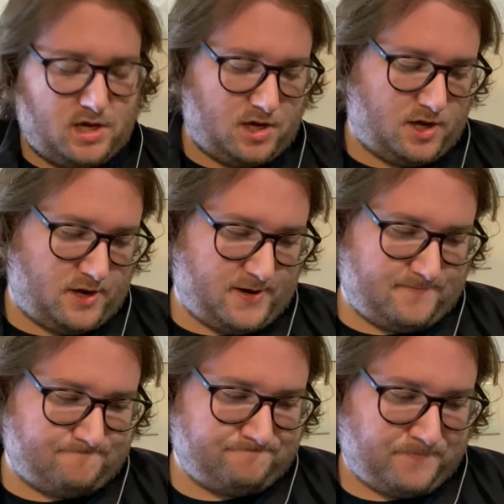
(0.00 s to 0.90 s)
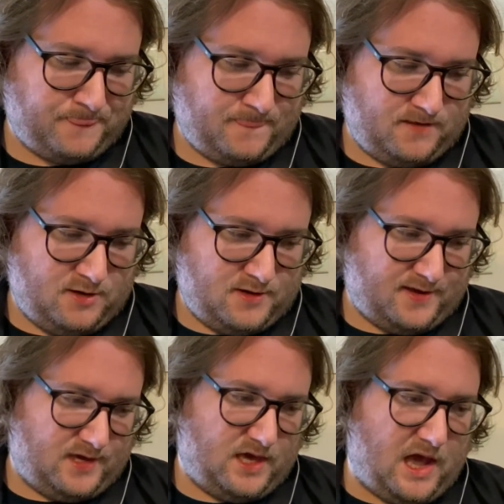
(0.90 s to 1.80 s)
I
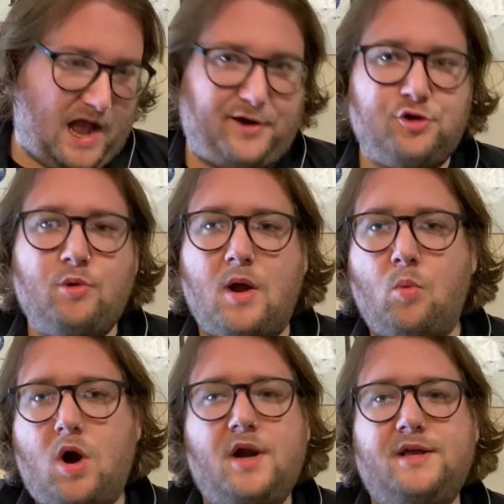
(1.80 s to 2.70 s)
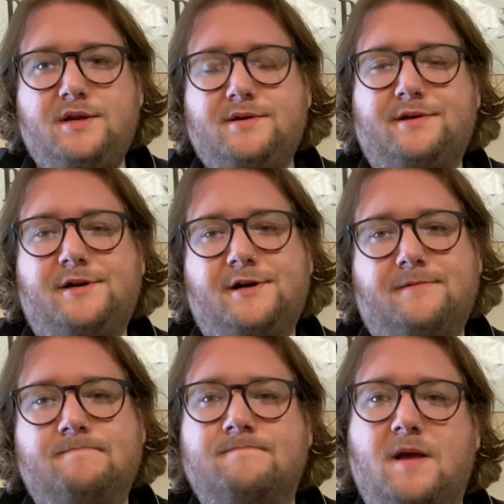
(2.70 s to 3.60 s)
knew I wanted
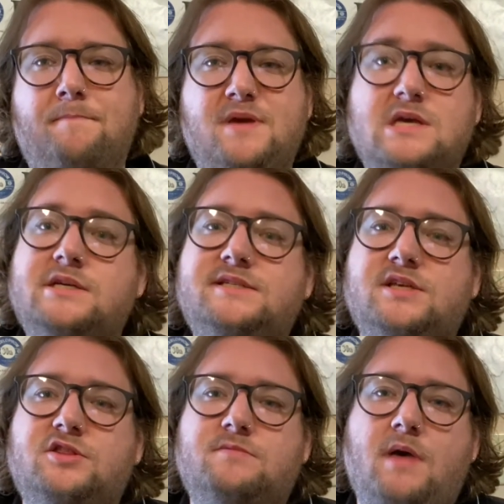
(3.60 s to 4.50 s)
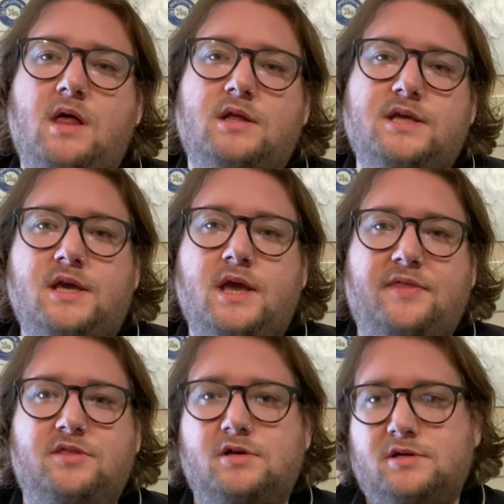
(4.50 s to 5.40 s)
a big synth melody
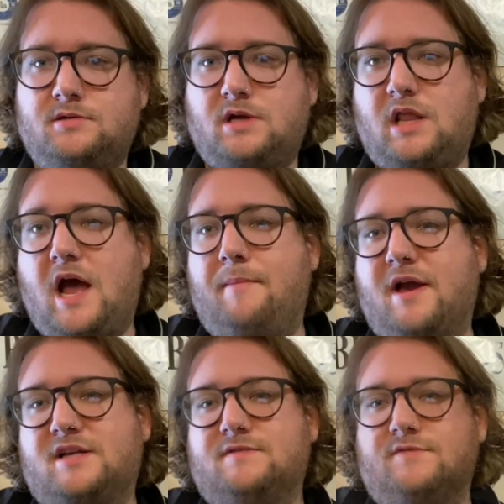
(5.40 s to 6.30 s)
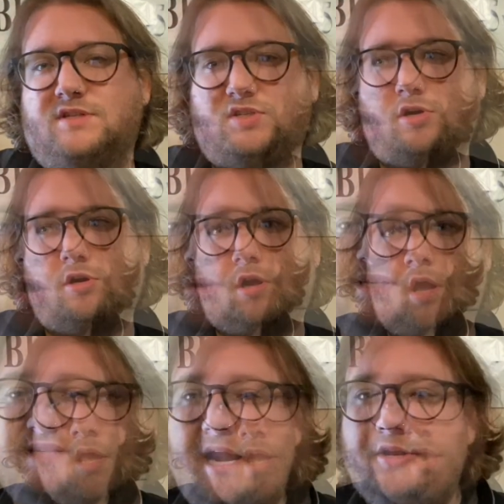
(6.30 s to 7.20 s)
at the climax of the song. We
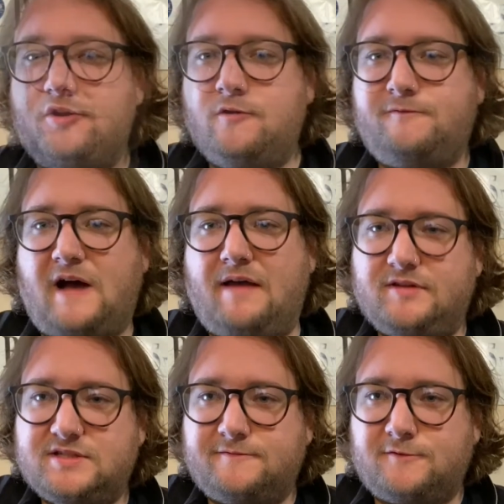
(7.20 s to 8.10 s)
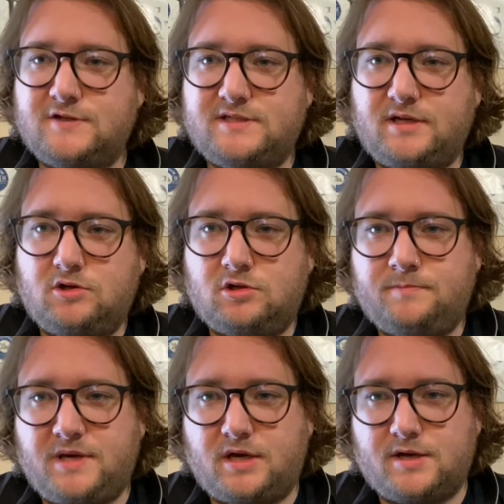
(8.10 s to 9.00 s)
decided to do Five as the first single
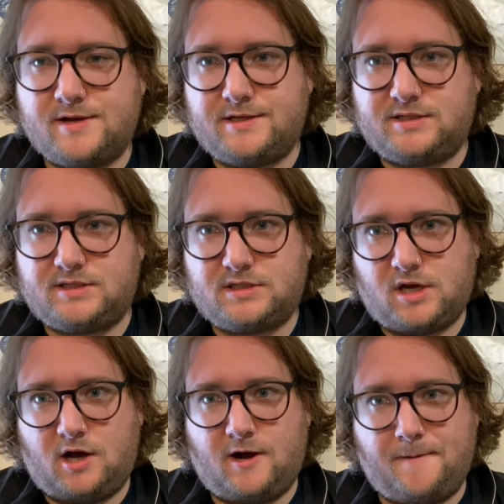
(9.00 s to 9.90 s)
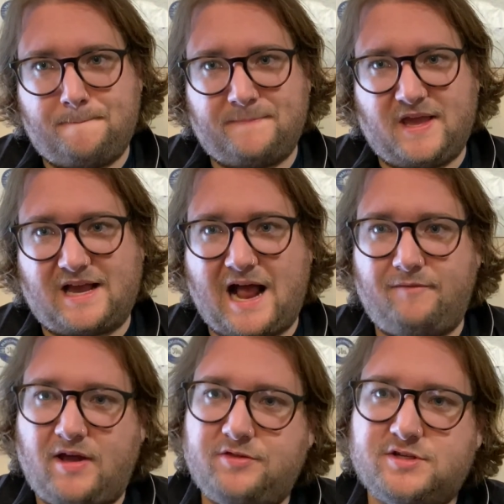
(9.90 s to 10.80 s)
because it kind of
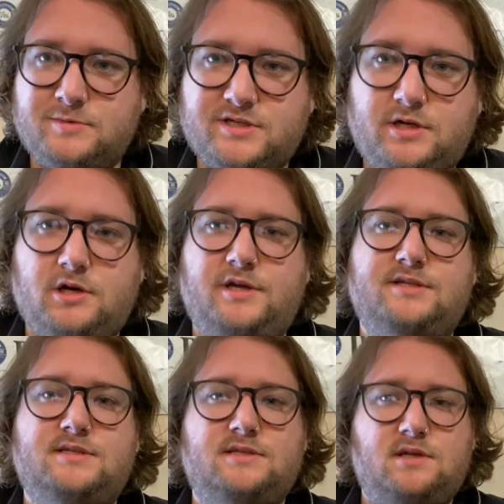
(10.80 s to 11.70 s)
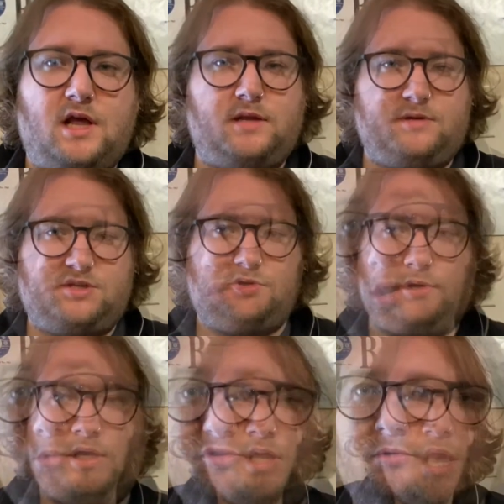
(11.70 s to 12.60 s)
had this mysterious element to
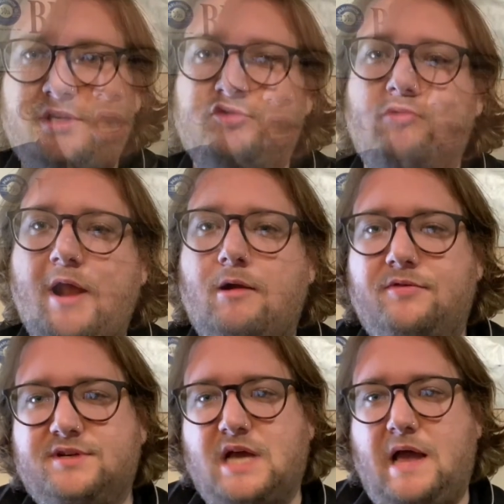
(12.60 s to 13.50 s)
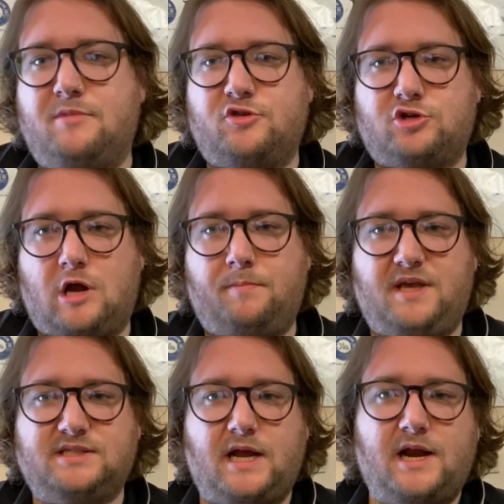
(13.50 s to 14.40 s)
it. It was released right around the time that the Trout
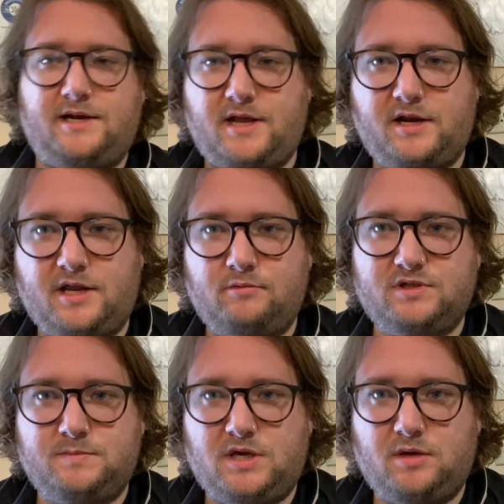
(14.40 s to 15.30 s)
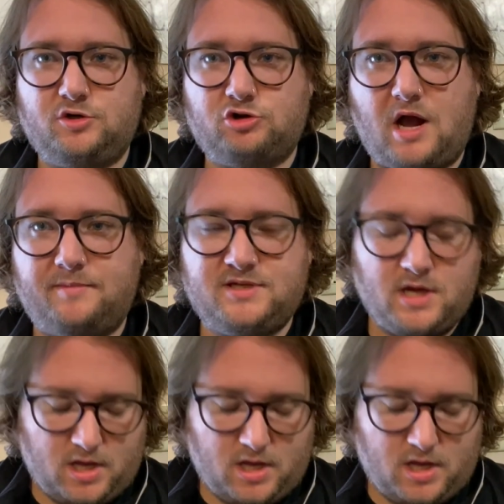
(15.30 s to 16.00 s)
Bayside Identity was being dropped.